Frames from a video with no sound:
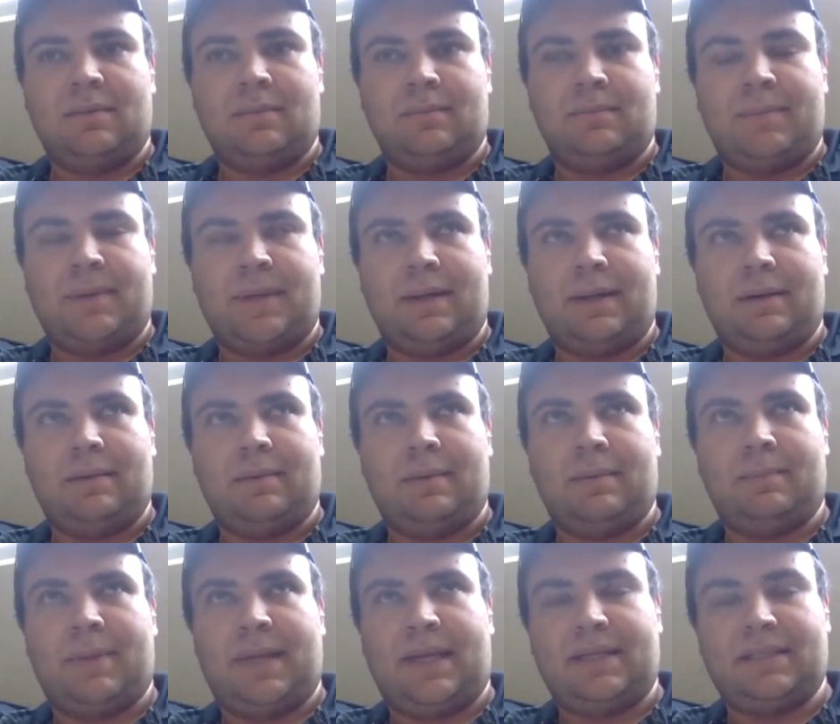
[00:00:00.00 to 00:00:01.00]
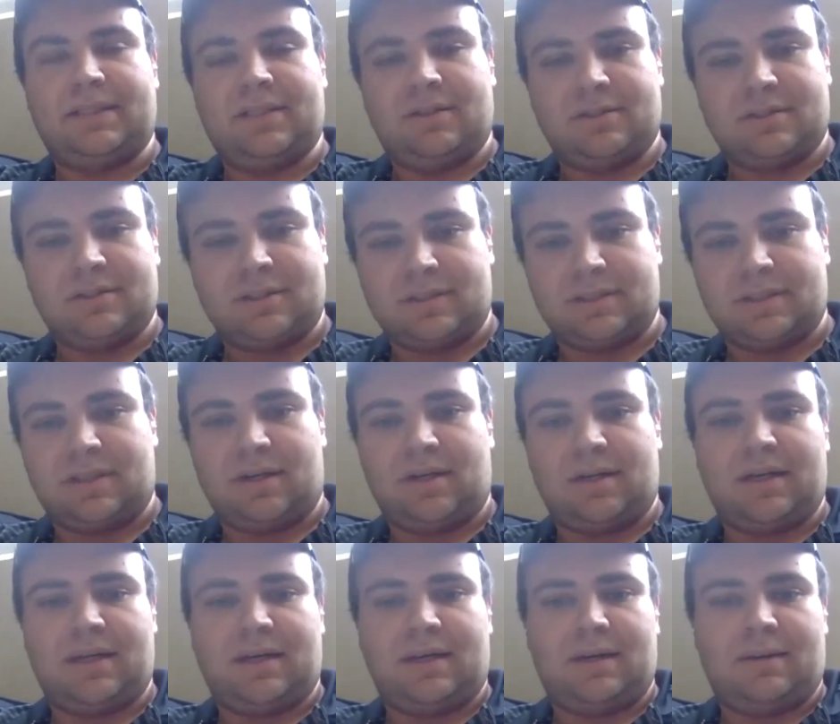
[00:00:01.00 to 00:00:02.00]
paid, paid social has
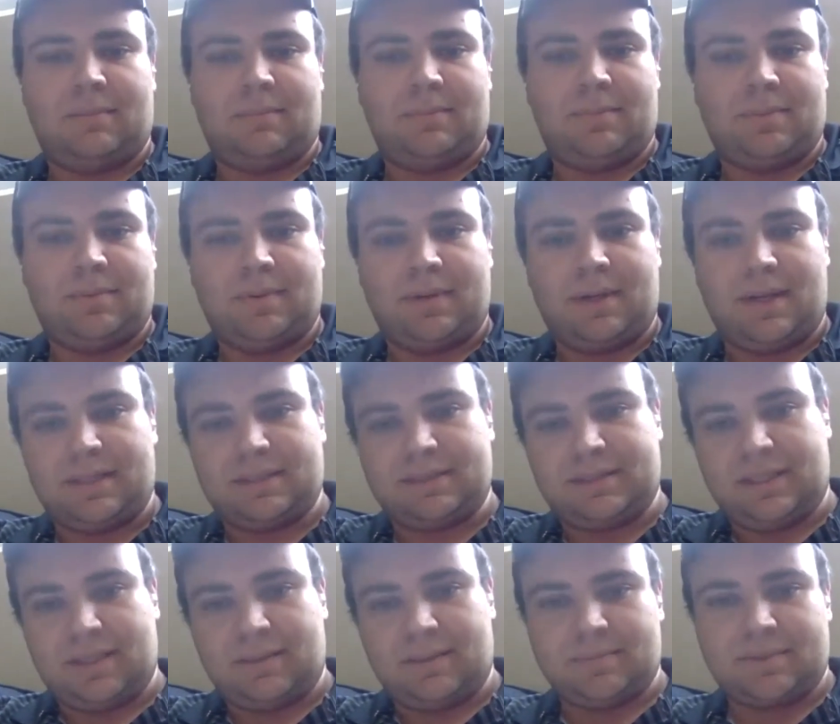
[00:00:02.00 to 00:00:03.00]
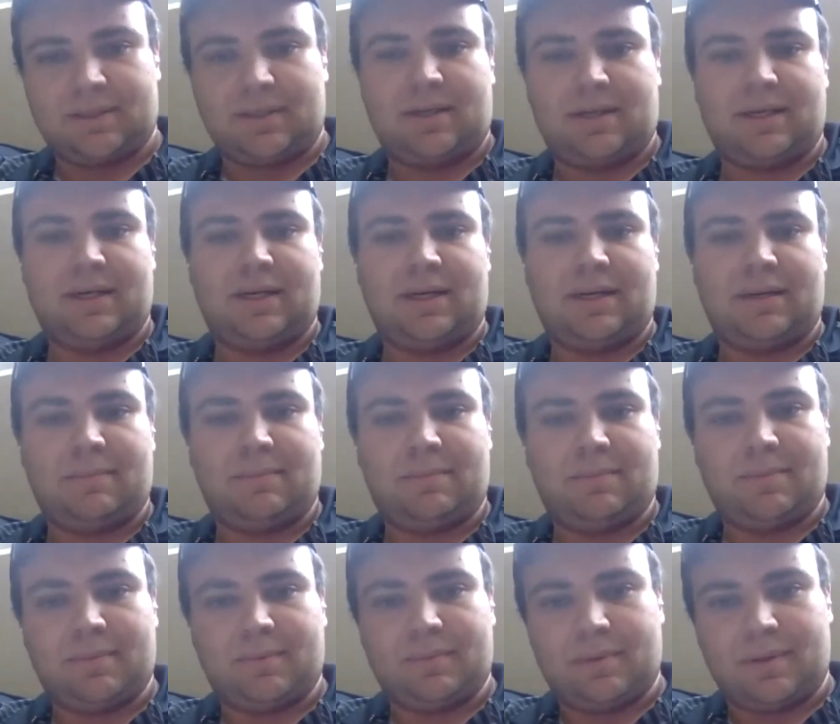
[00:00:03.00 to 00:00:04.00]
gone up, SEM's gone up,
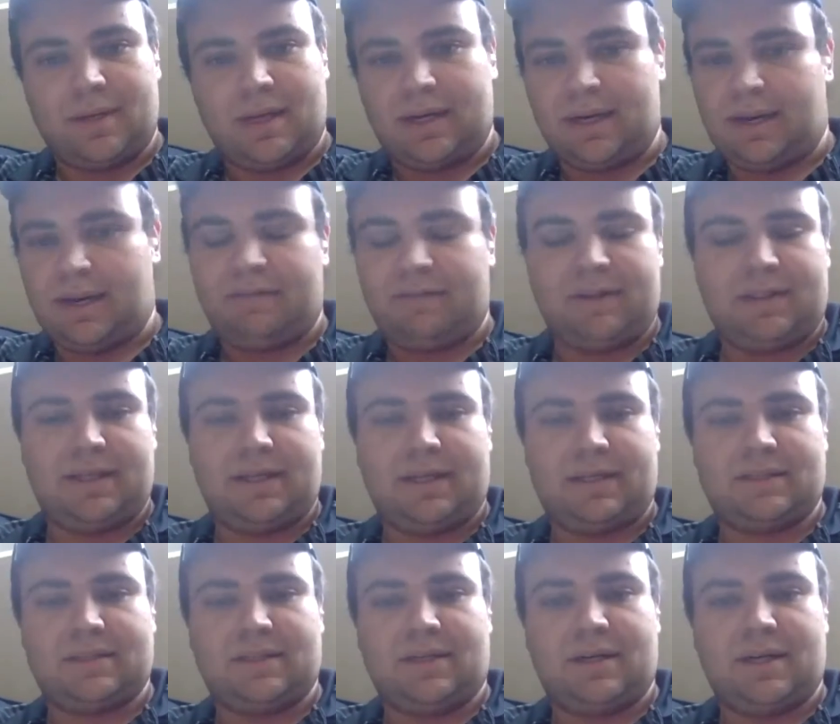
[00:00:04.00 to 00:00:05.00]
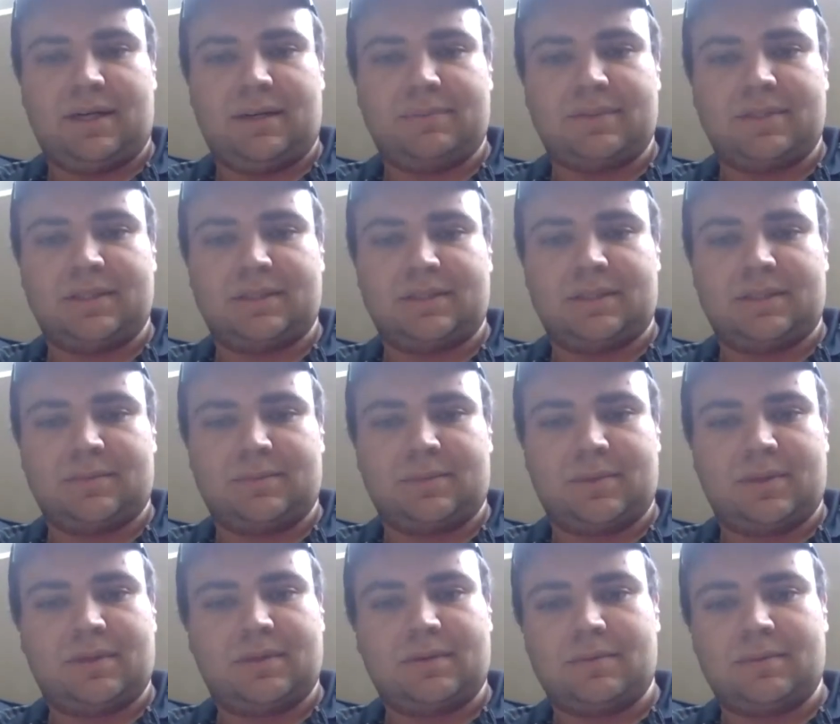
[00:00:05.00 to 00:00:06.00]
and everything has gone up just because
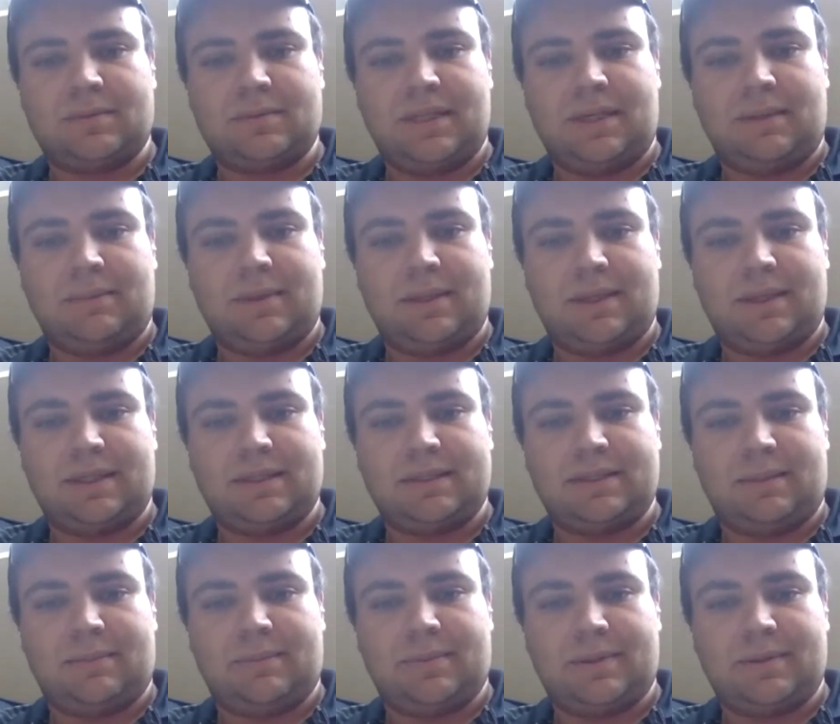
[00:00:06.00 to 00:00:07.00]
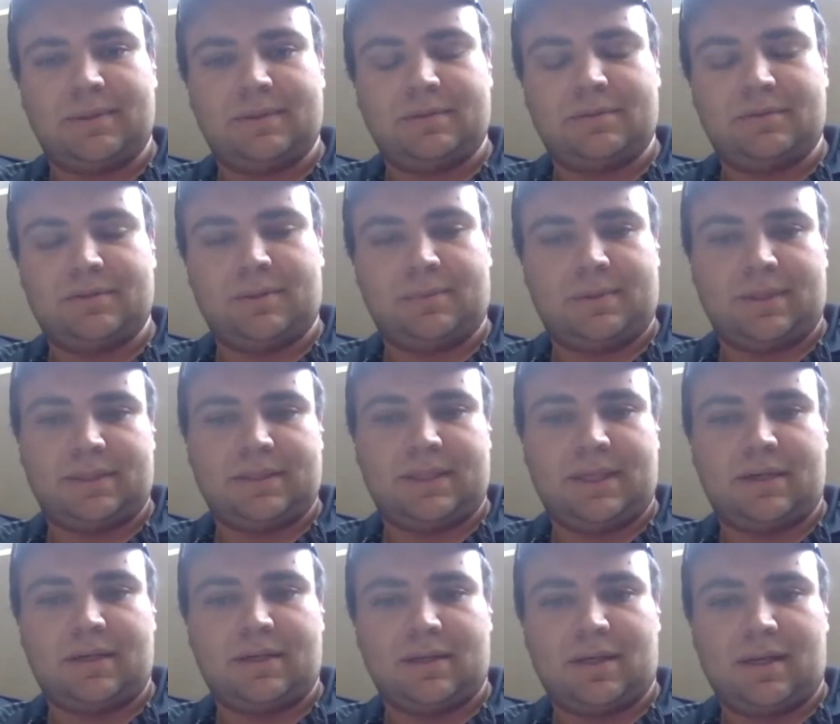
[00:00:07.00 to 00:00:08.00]
we're doubling and tripling
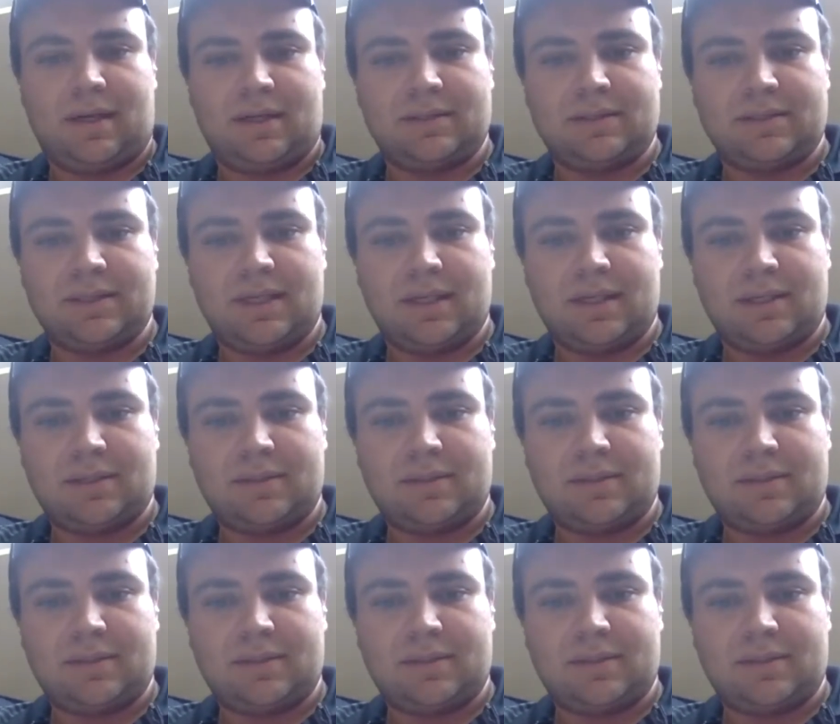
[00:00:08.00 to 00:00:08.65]
down on content.